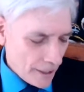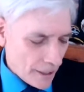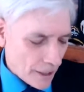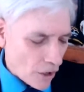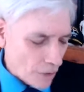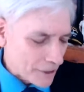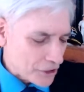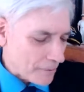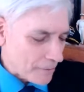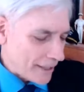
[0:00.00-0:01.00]
A
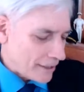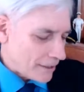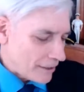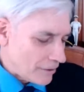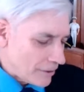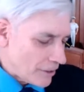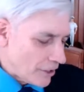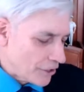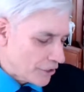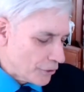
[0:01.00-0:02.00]
homeless man
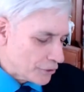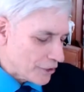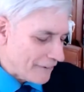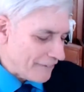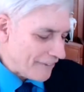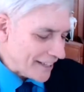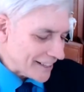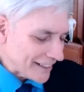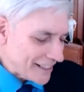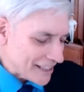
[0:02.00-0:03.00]
accused of
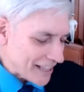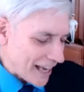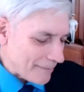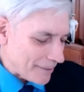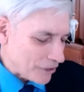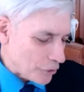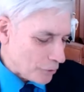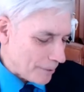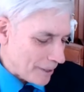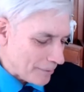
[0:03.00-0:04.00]
fatally stabbing
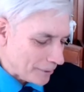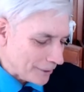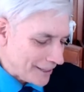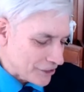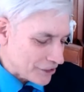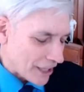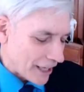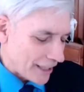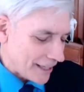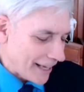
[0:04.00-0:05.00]
two people
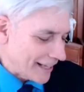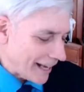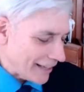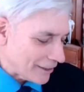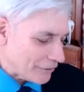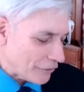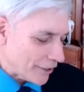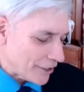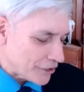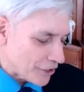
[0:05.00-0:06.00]
inside a
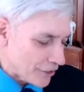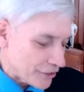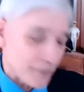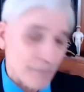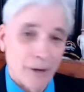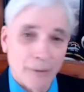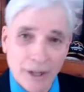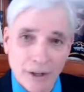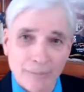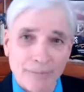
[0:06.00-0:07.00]
California church, here we
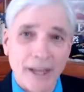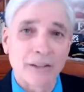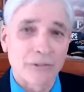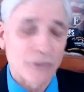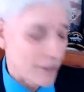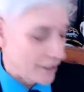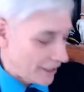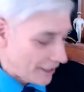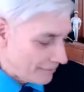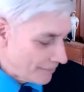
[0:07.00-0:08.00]
go, California
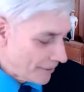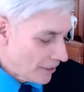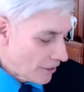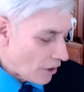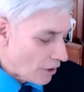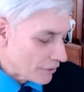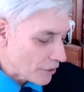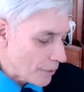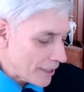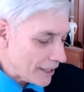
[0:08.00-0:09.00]
again, over the
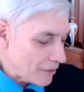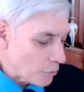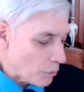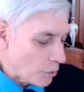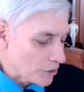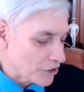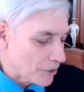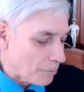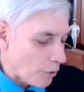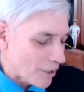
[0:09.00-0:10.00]
weekend was
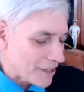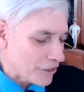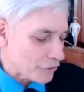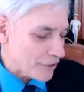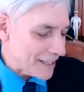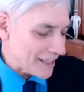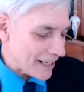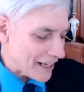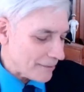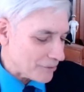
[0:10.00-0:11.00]
deported 3
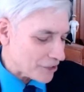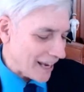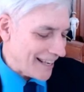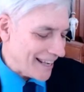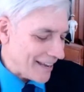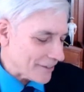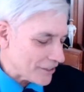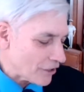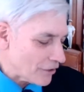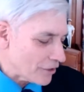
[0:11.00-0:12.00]
times and never
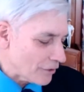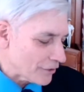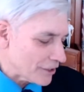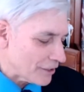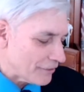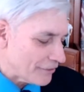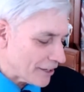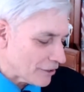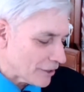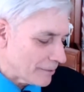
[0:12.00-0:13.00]
turned over to
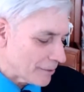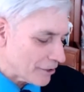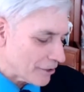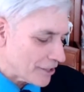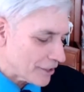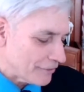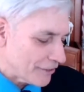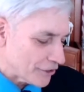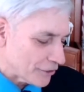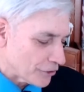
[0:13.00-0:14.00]
federal immigration
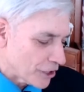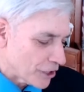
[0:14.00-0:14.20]
officials